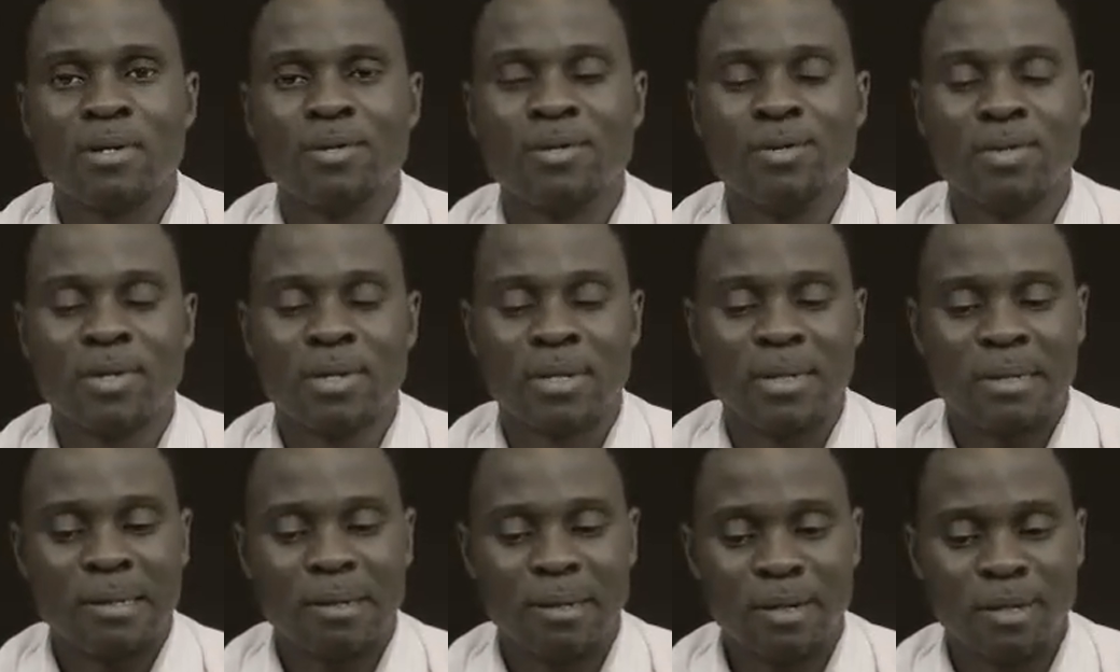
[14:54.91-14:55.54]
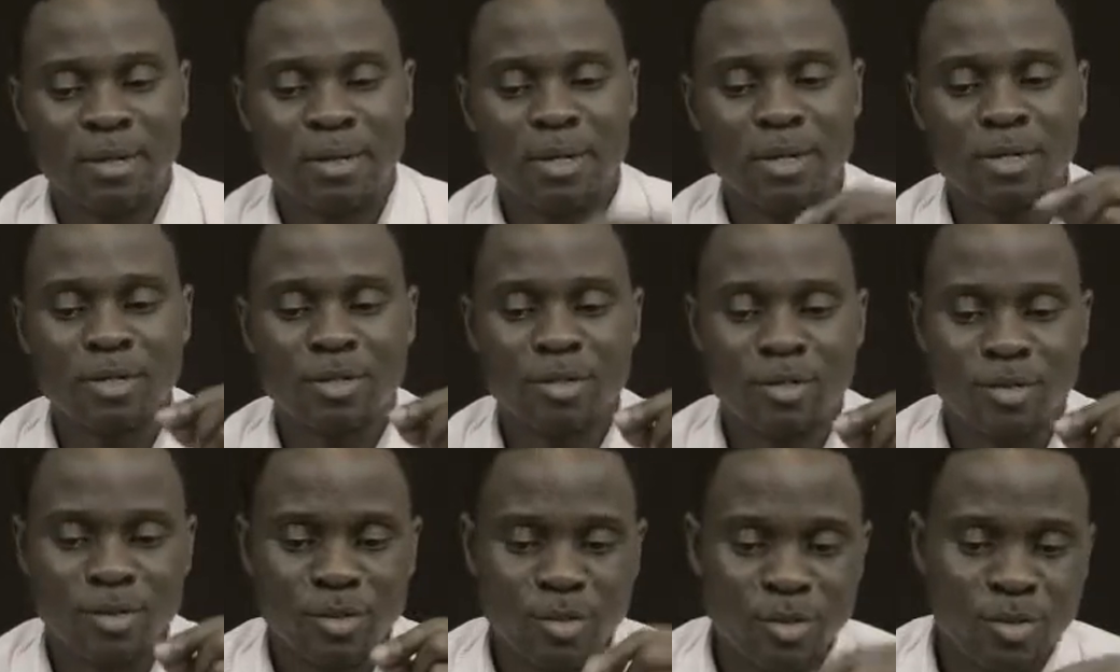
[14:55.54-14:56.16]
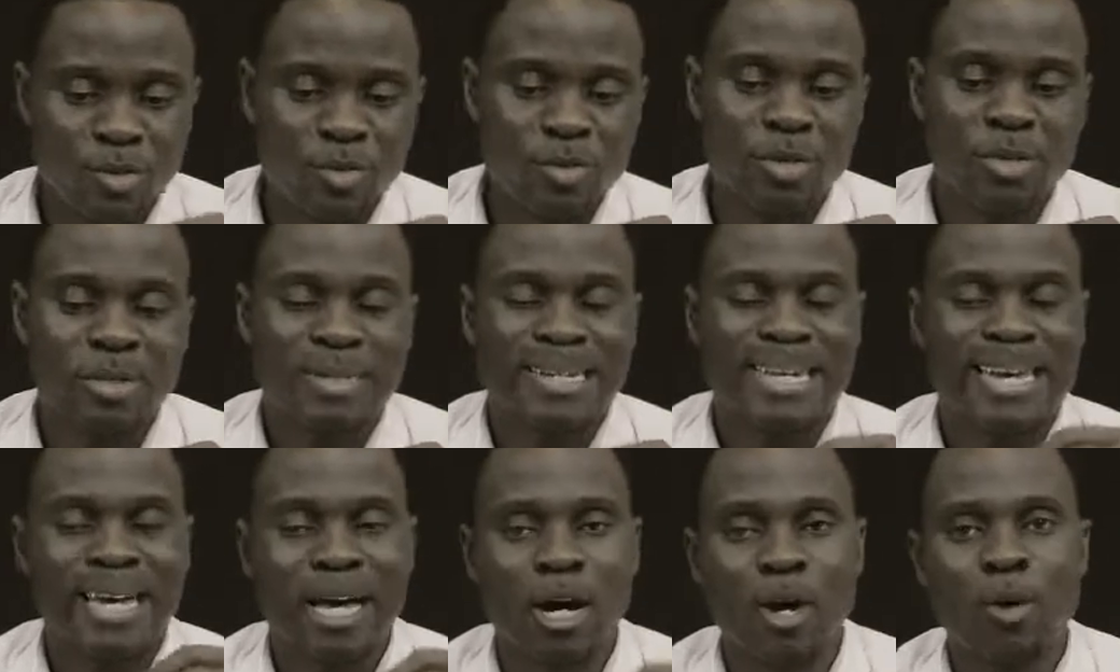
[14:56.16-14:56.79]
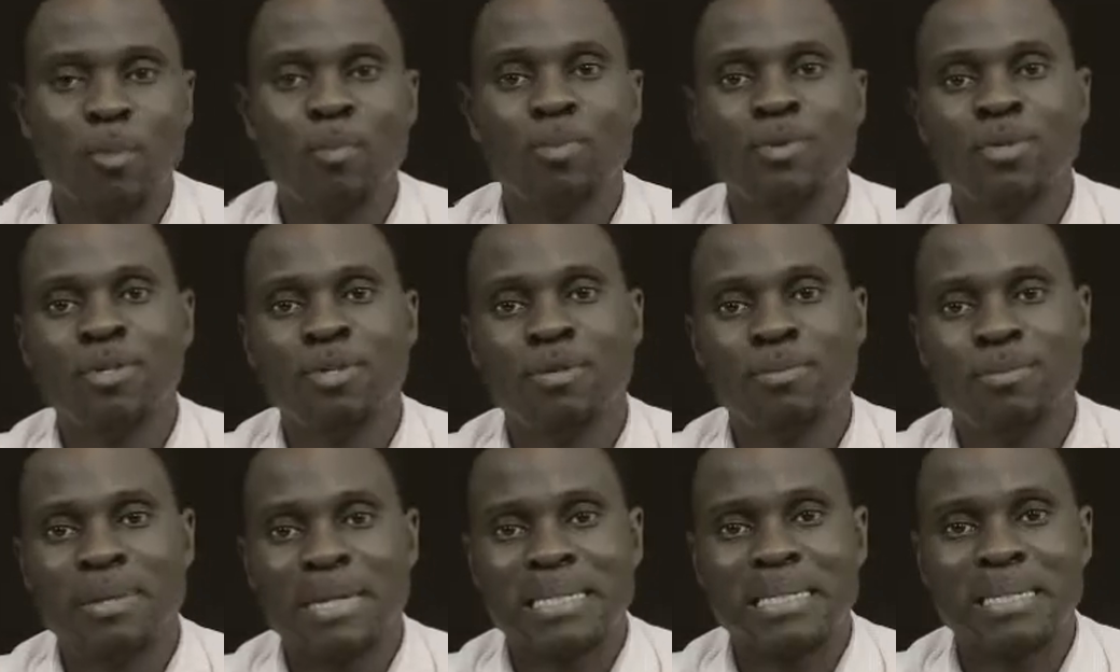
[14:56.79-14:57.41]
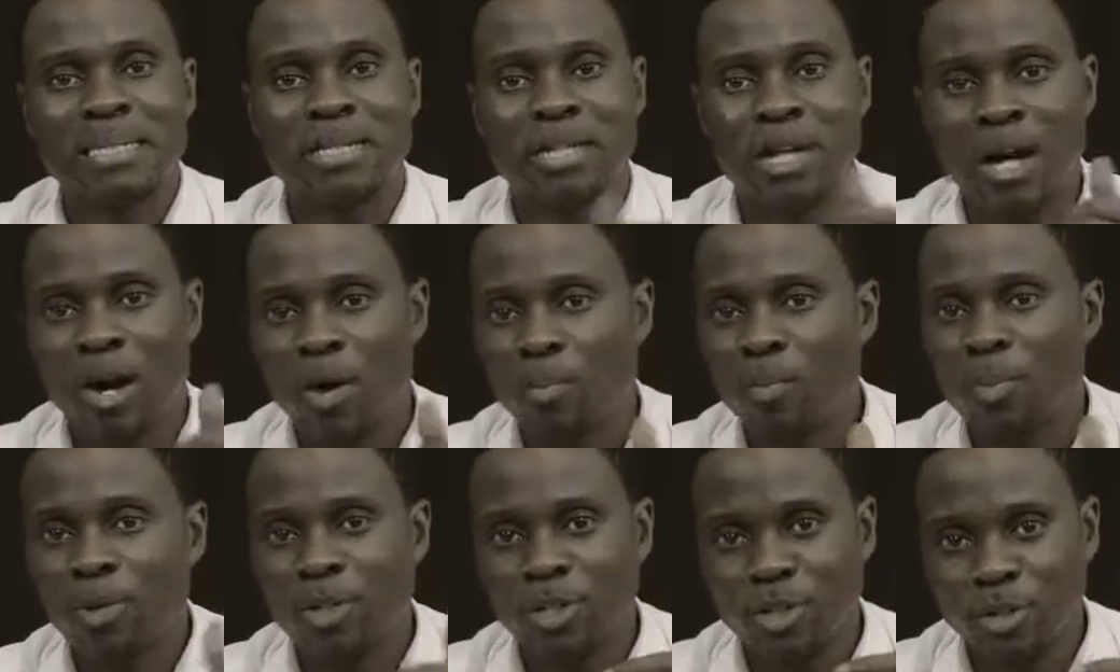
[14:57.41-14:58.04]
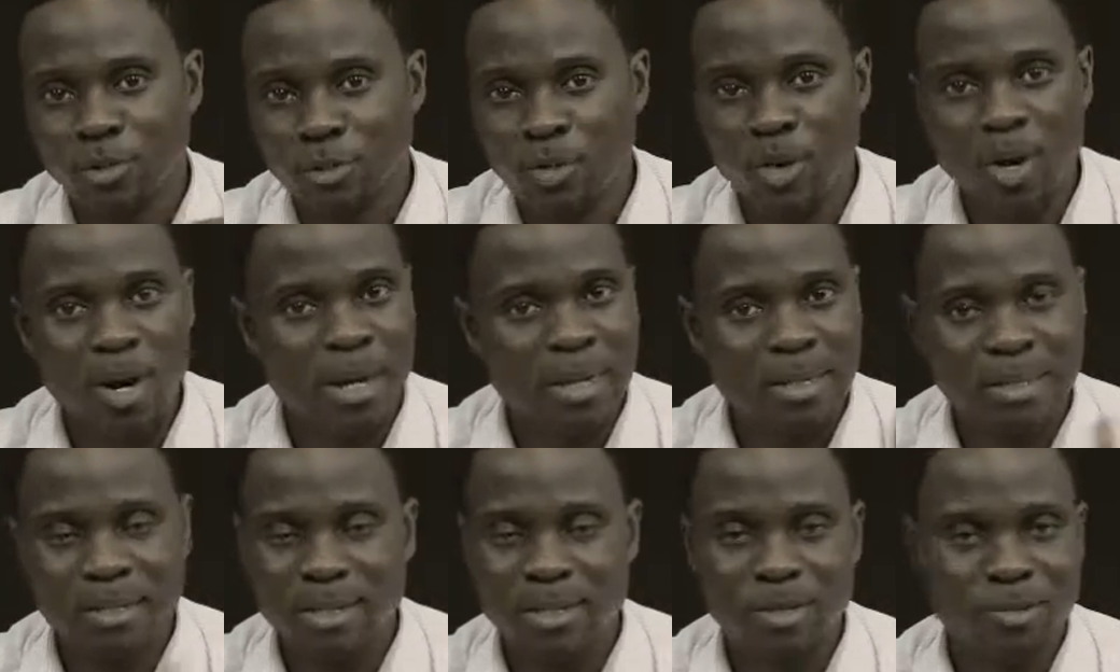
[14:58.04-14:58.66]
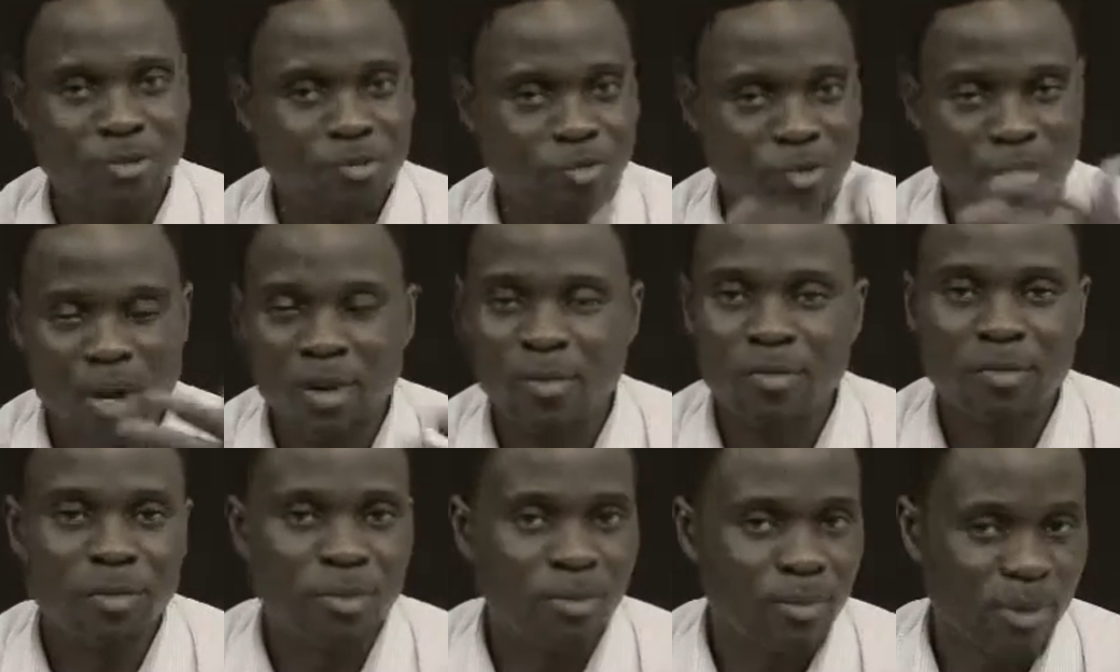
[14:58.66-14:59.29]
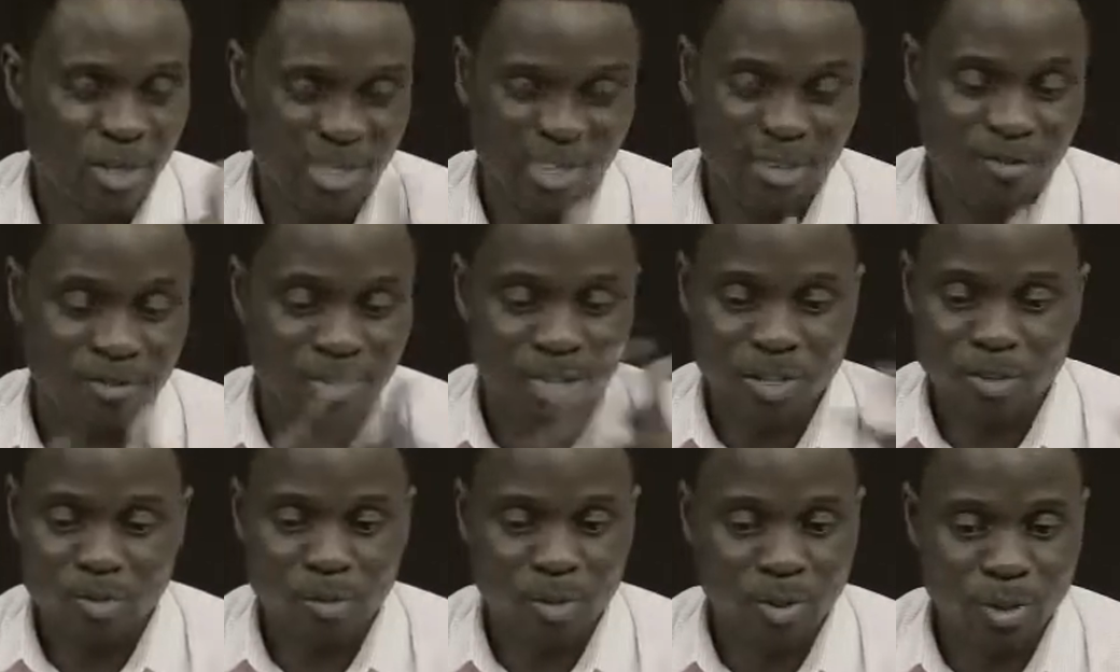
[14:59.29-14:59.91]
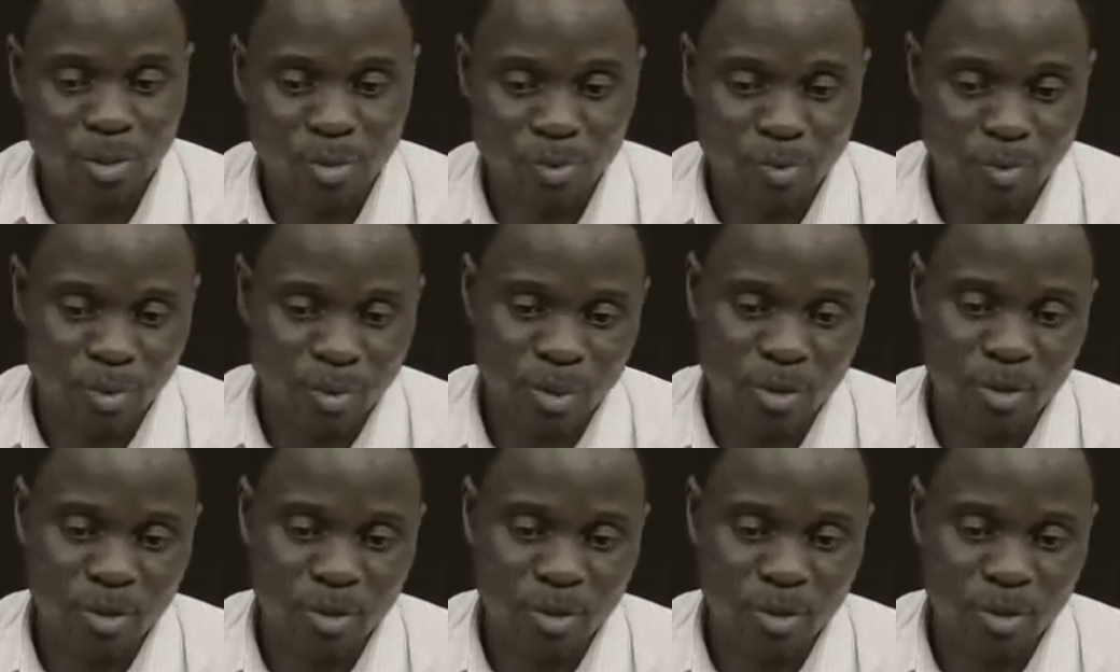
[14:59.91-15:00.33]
You can learn to use it to help you basically open new markets and travel, if that's what you want